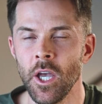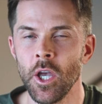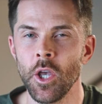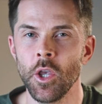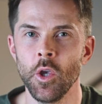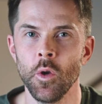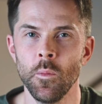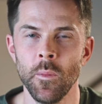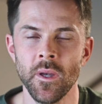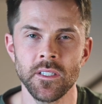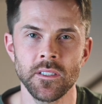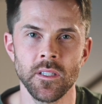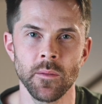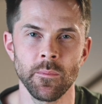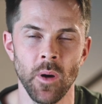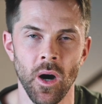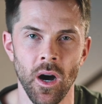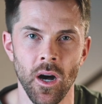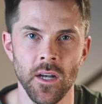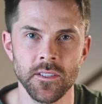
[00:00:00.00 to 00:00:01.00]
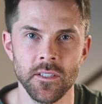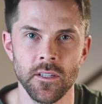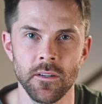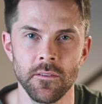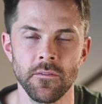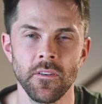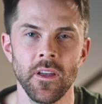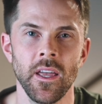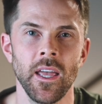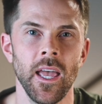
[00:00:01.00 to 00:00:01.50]
you miss the
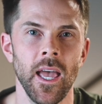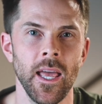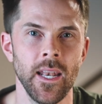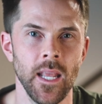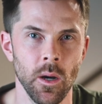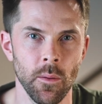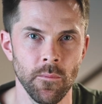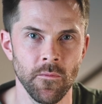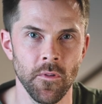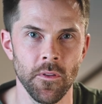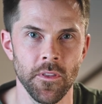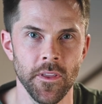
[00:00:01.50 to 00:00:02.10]
positive and helpful